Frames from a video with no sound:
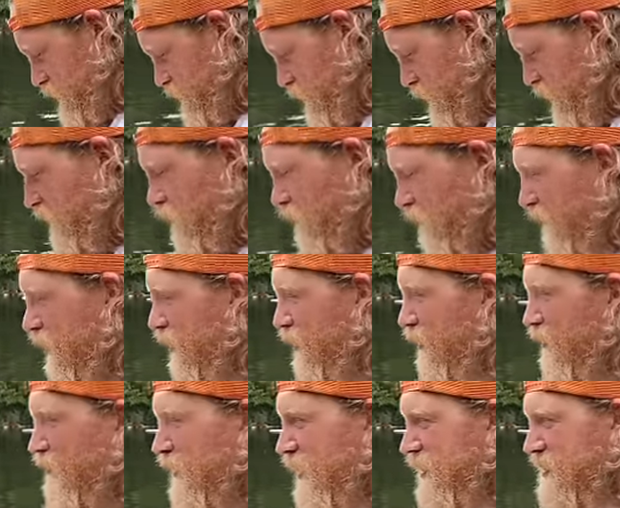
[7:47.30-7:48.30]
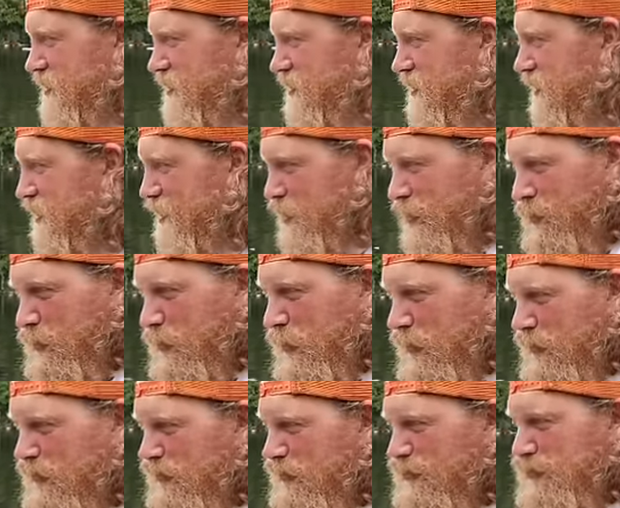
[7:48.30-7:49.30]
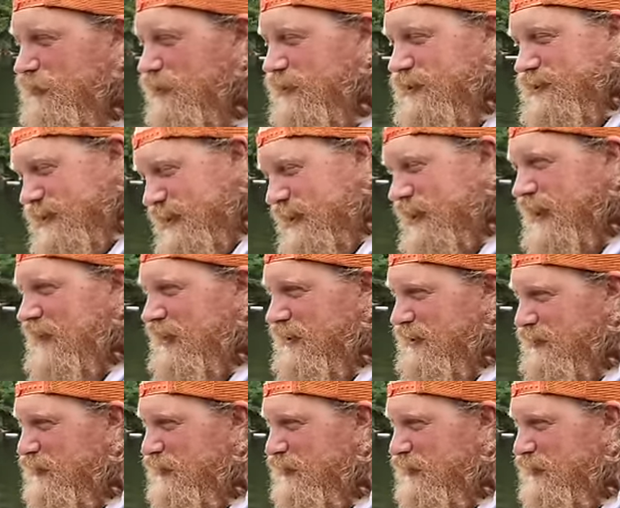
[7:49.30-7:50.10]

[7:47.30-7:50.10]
we have uh, failed to see those wonders just yet.